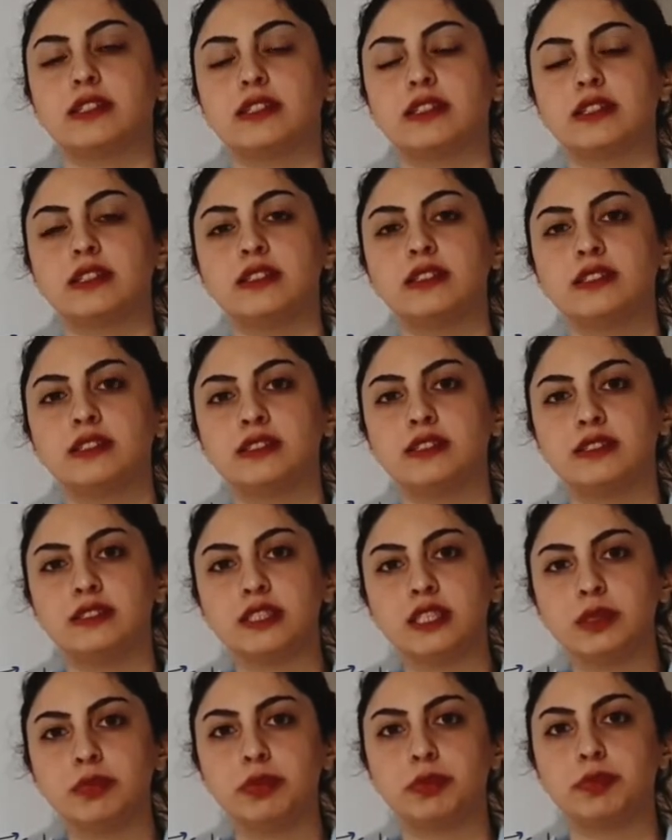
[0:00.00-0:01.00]
in the
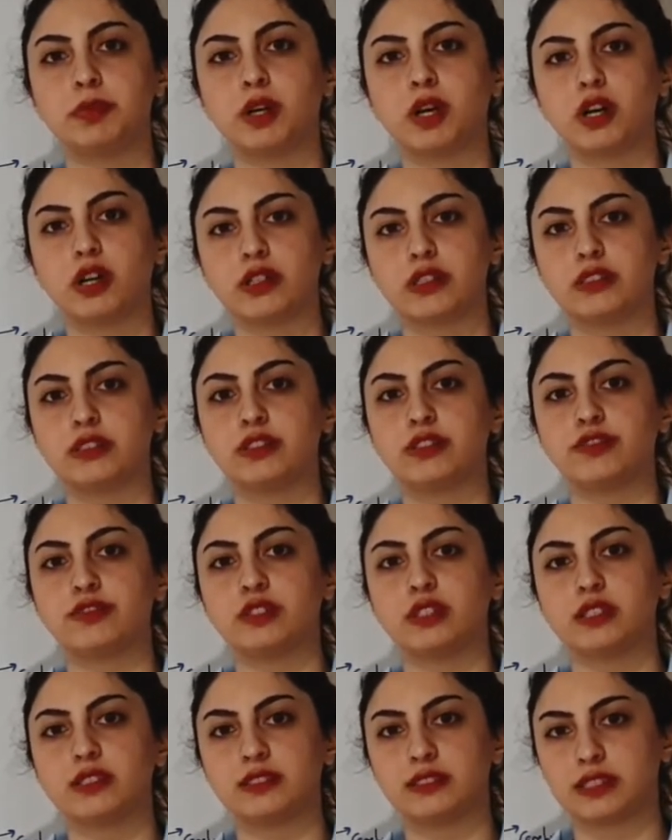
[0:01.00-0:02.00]
deep part of
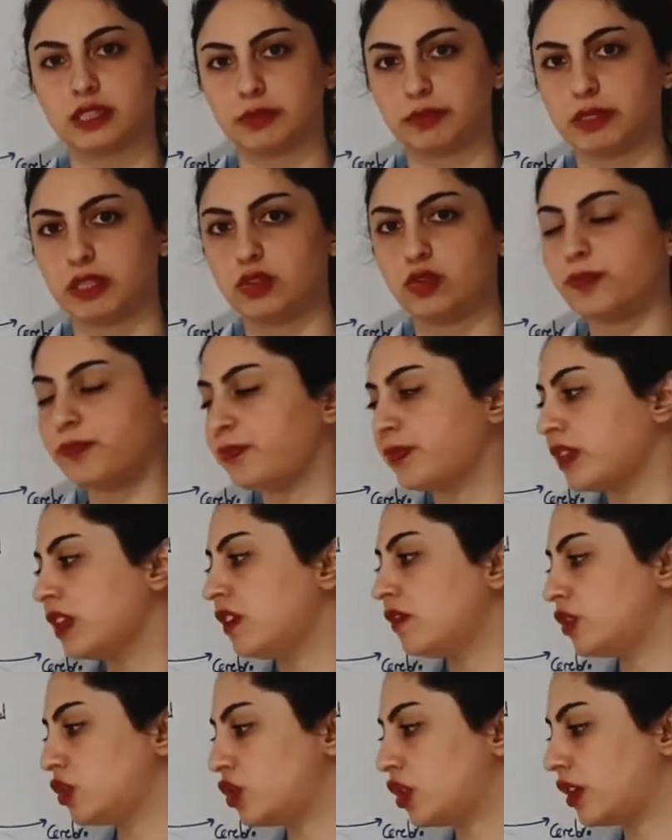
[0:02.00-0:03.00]
the cerebellum,
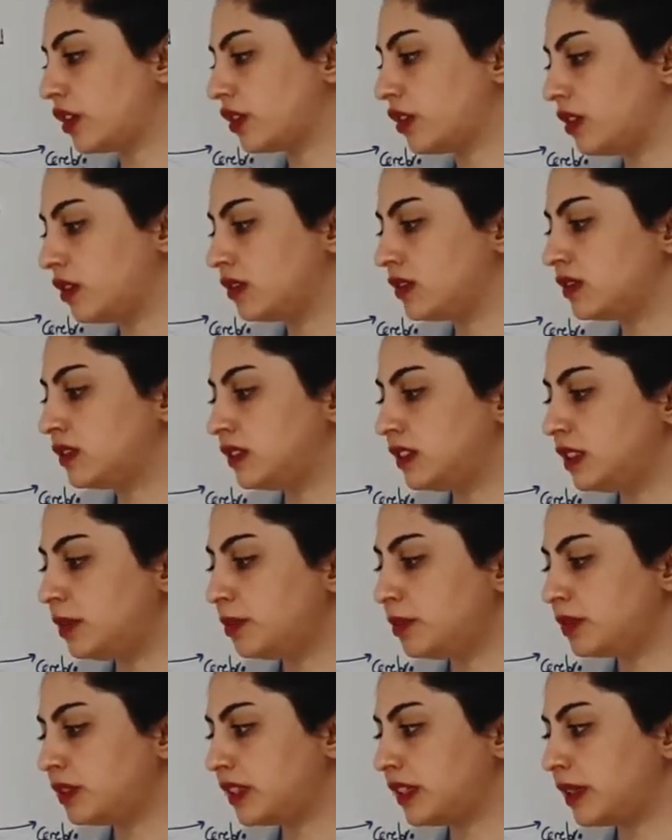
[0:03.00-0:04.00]
which are called deep
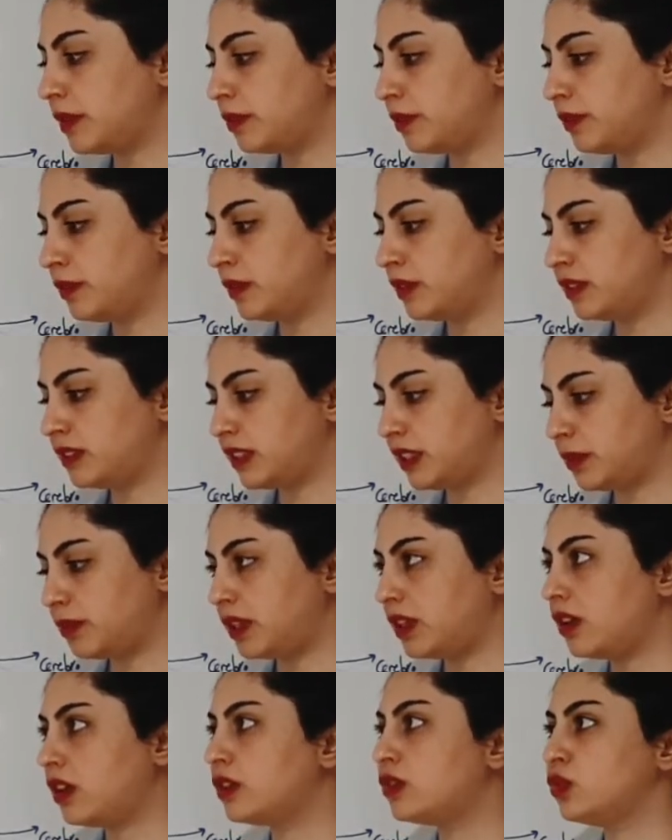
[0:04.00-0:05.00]

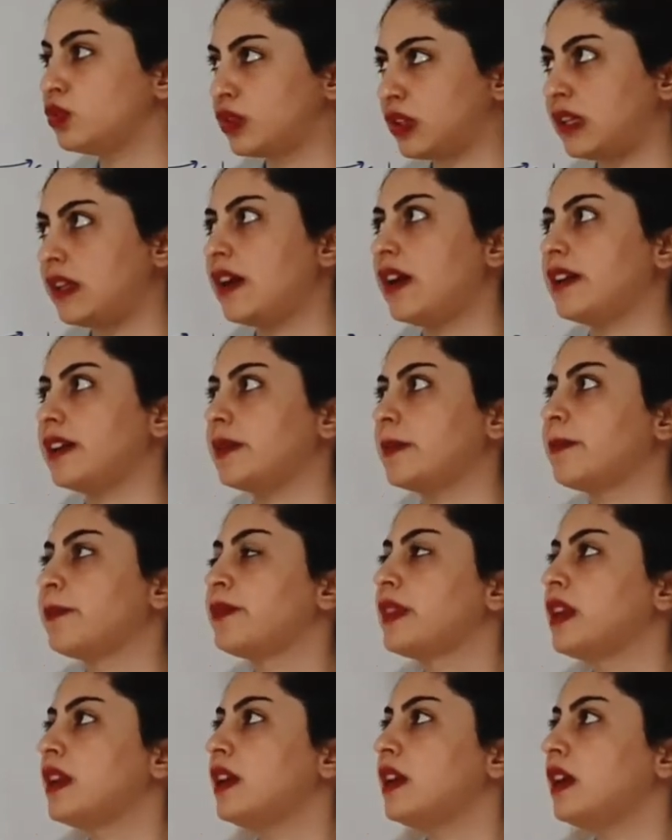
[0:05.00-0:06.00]
cerebellar nuclei.
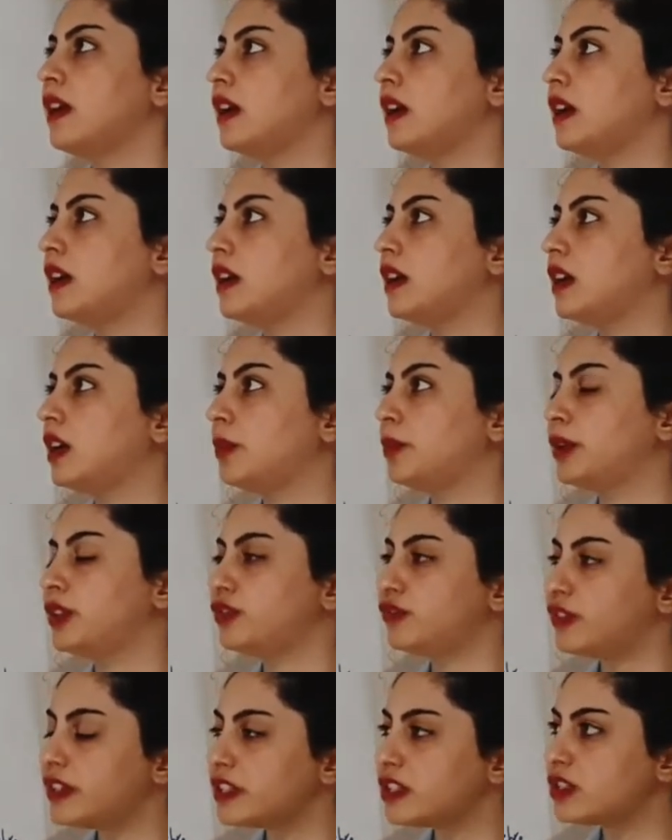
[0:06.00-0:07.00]
But
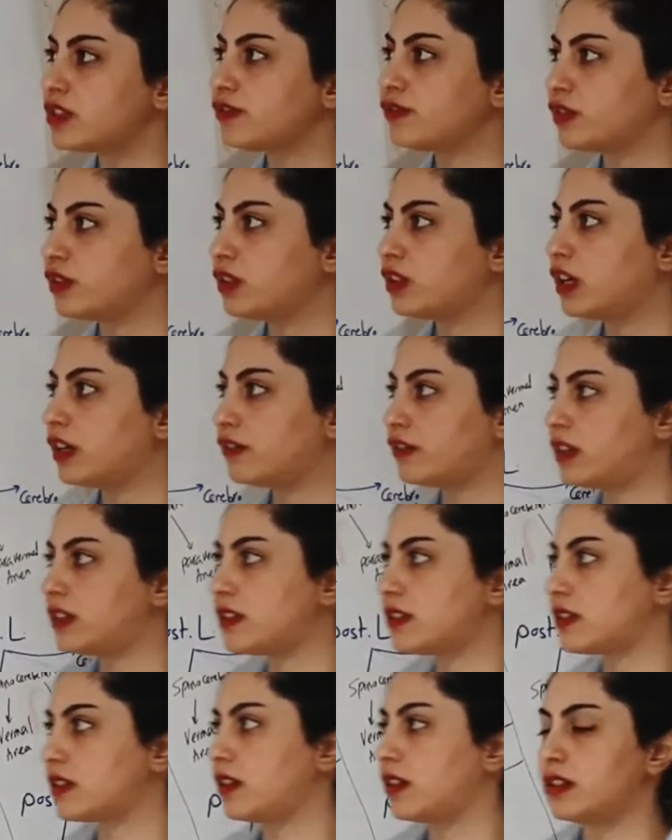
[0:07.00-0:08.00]
first of all, I will
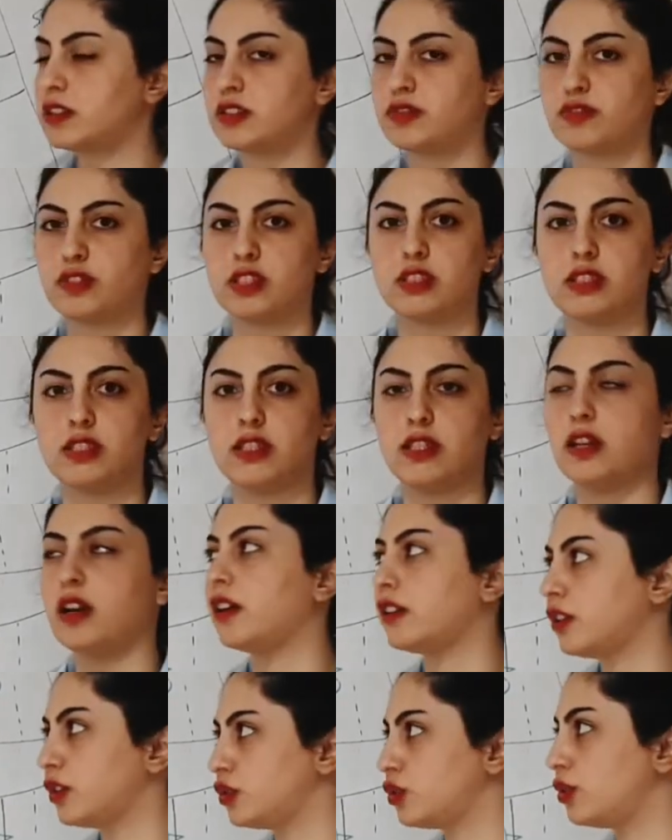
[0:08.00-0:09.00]
start with the
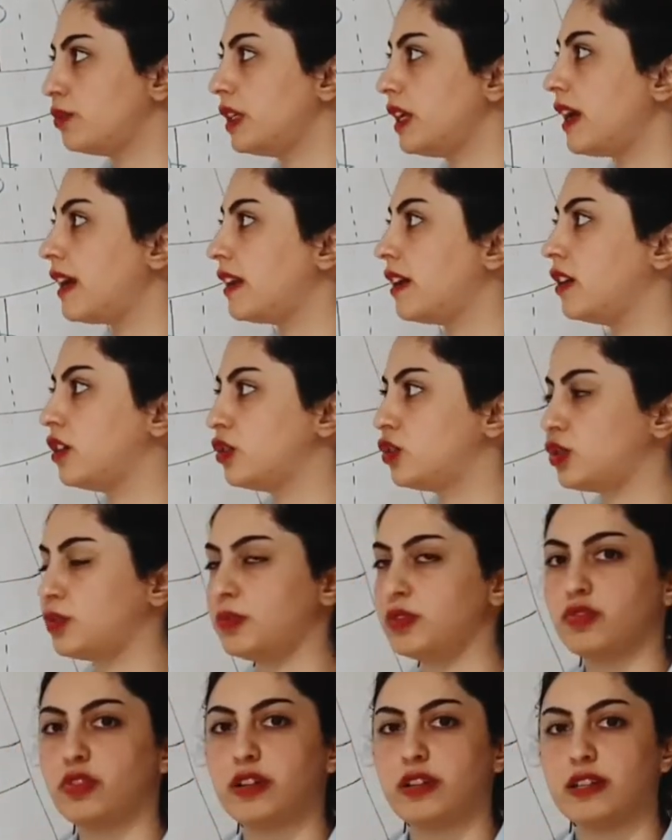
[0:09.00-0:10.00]
anatomy and anatomy
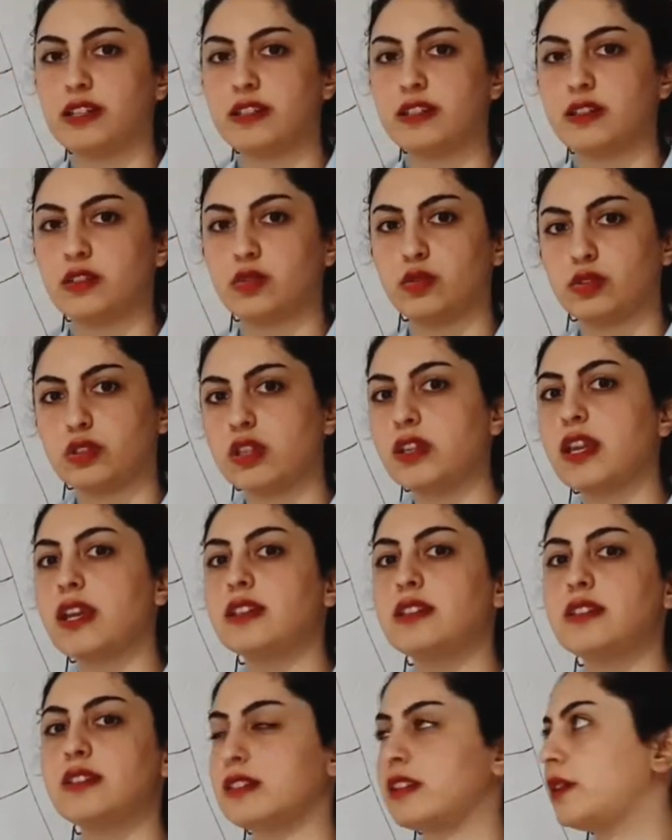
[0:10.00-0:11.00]
wise looking at
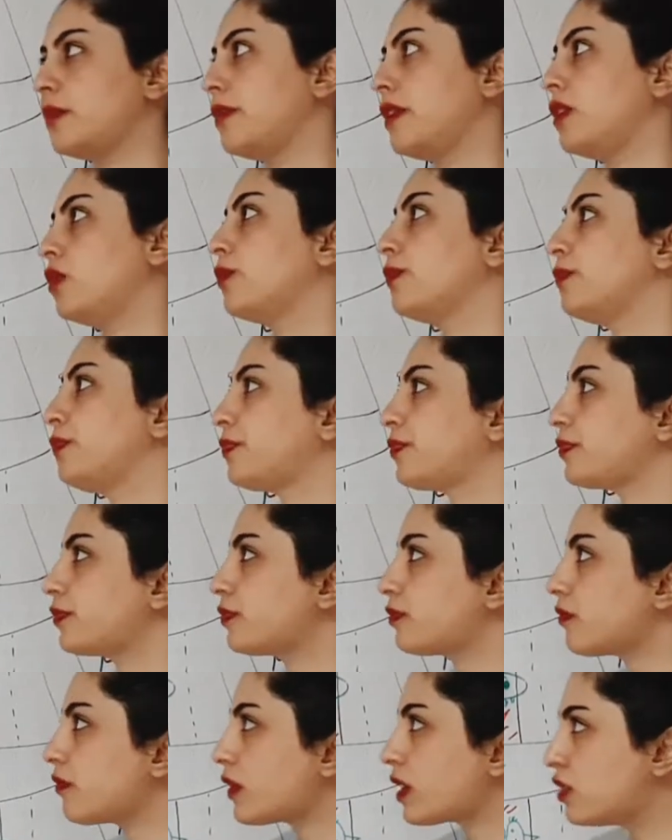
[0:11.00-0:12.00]
the cerebellum.
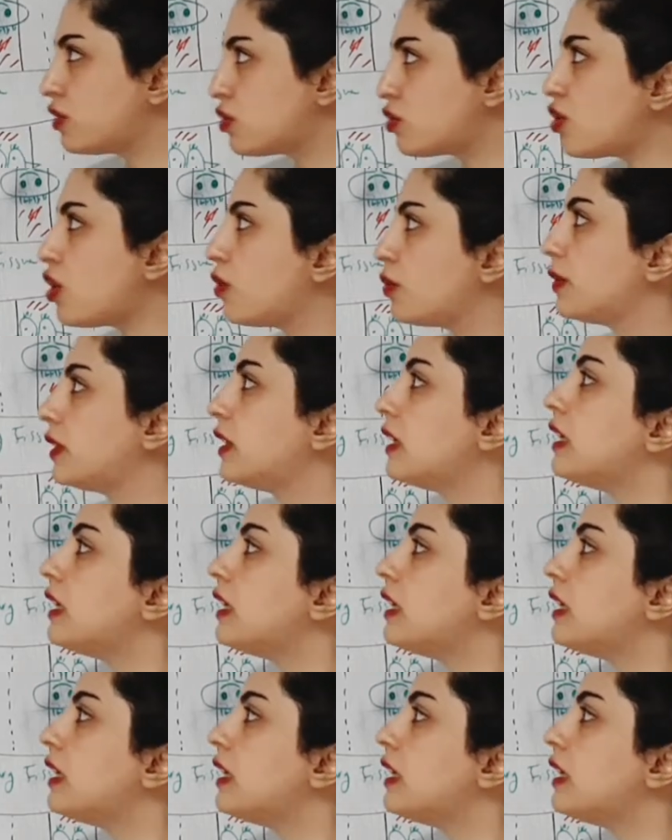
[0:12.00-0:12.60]
So